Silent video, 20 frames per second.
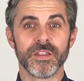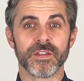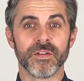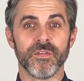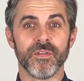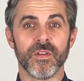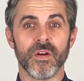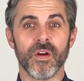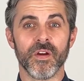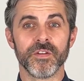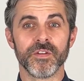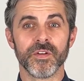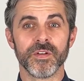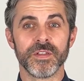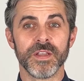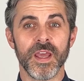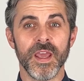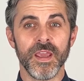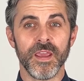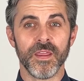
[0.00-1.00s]
of larger
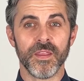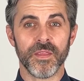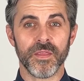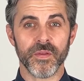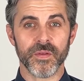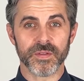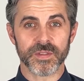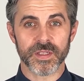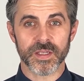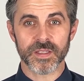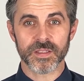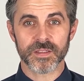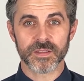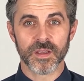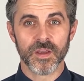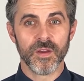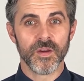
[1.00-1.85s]
tank enthusiasts